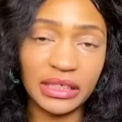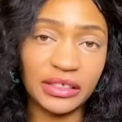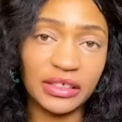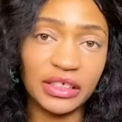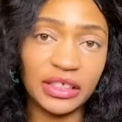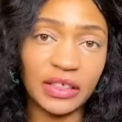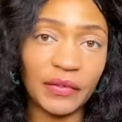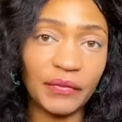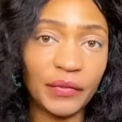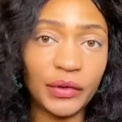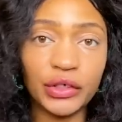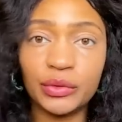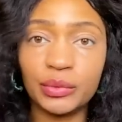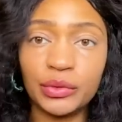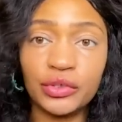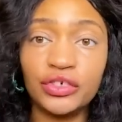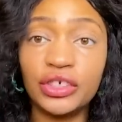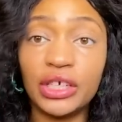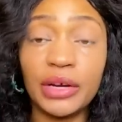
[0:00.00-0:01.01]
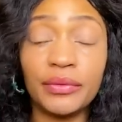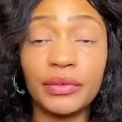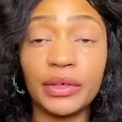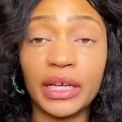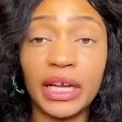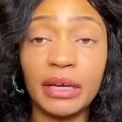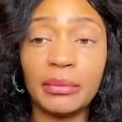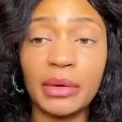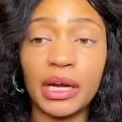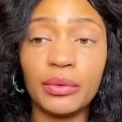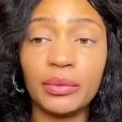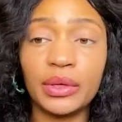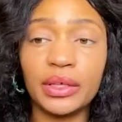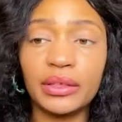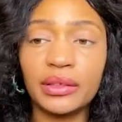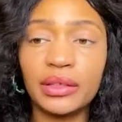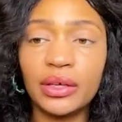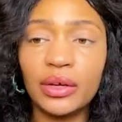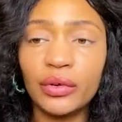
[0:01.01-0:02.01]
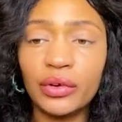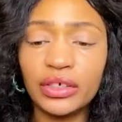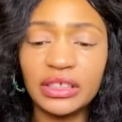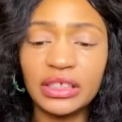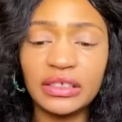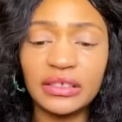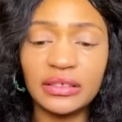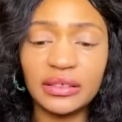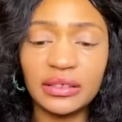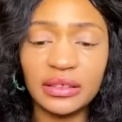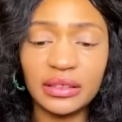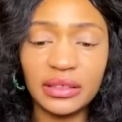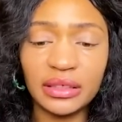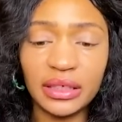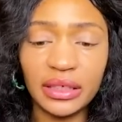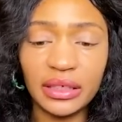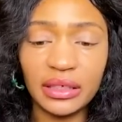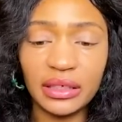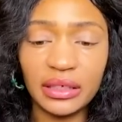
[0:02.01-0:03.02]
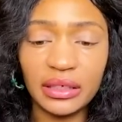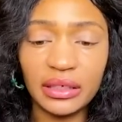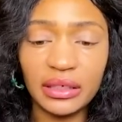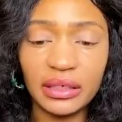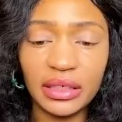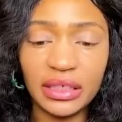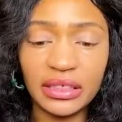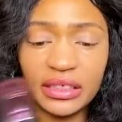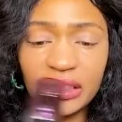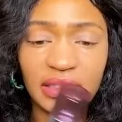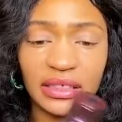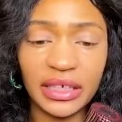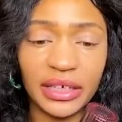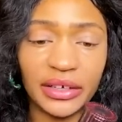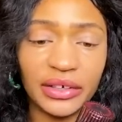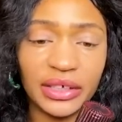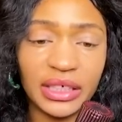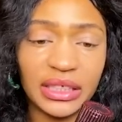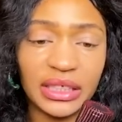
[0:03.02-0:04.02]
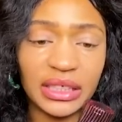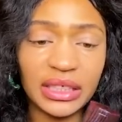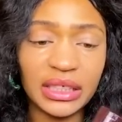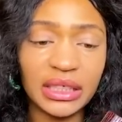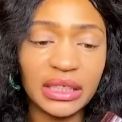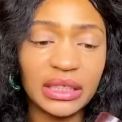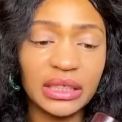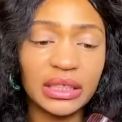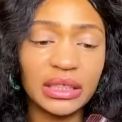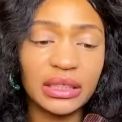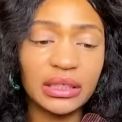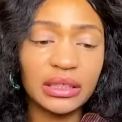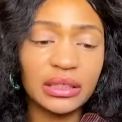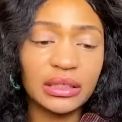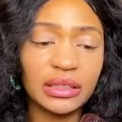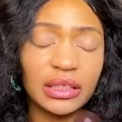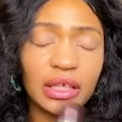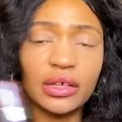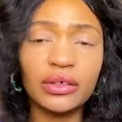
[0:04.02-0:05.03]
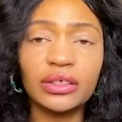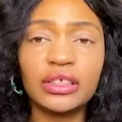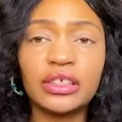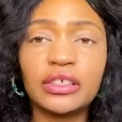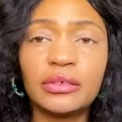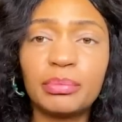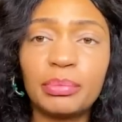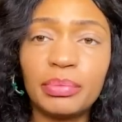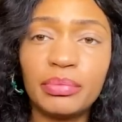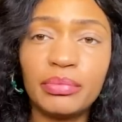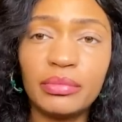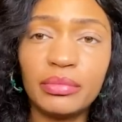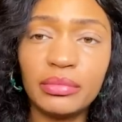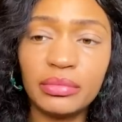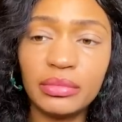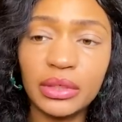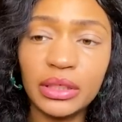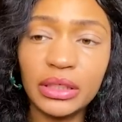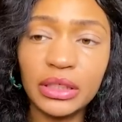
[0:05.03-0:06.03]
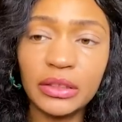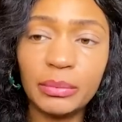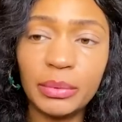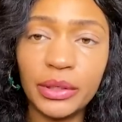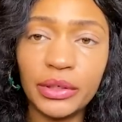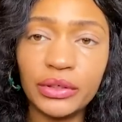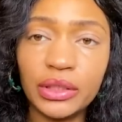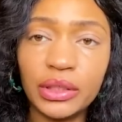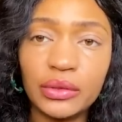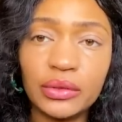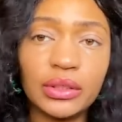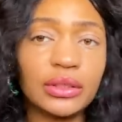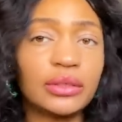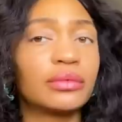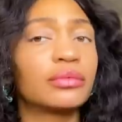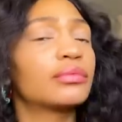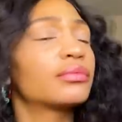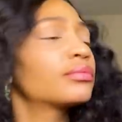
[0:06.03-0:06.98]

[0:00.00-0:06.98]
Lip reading: this is the first one she ever came out with. Or is this Iris? No, this is Paris Hilton.